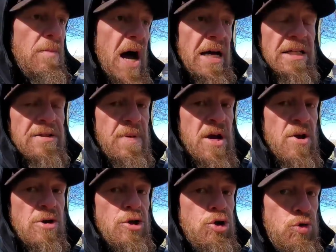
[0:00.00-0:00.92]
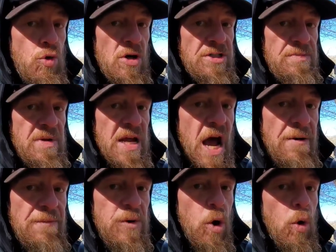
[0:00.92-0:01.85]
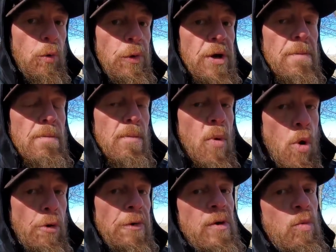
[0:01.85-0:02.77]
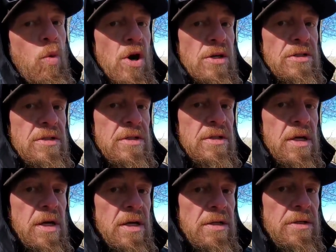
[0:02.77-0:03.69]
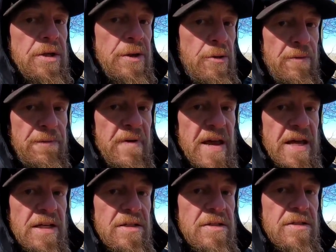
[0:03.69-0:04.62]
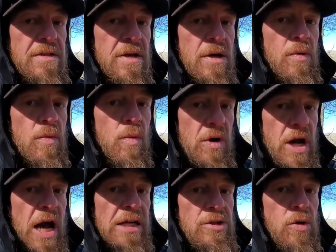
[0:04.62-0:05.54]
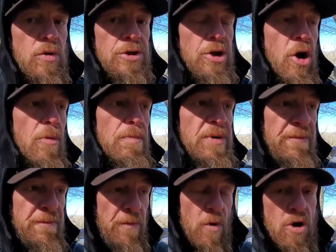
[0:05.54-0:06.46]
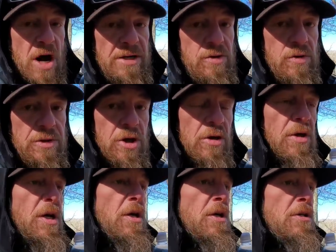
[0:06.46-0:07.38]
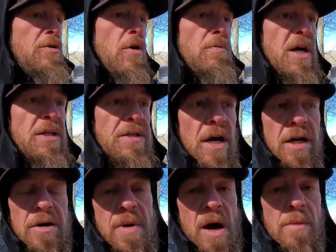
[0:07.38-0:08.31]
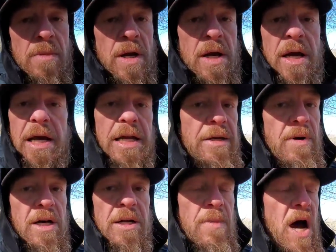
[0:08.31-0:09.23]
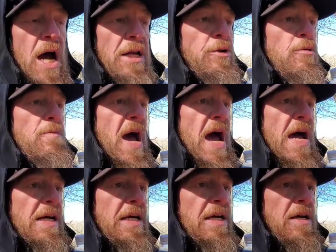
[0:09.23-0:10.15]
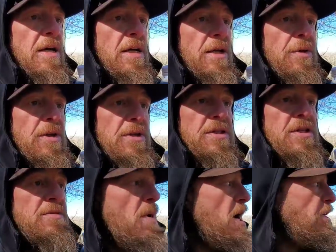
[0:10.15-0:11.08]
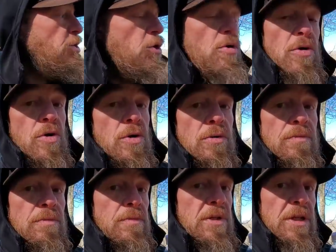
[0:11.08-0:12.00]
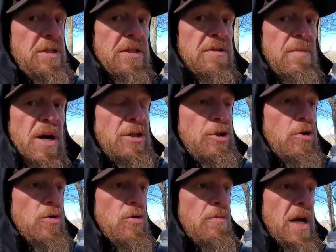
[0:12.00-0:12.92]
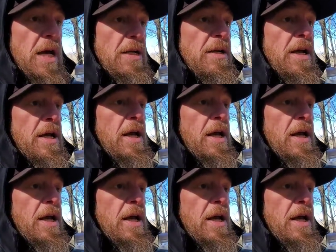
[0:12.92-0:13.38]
Ice Bear, trust me, I've told them more than once to their face what I told y'all before I told y'all. So I'm not talking about anybody behind their back. This is my journal. This is my journal, man.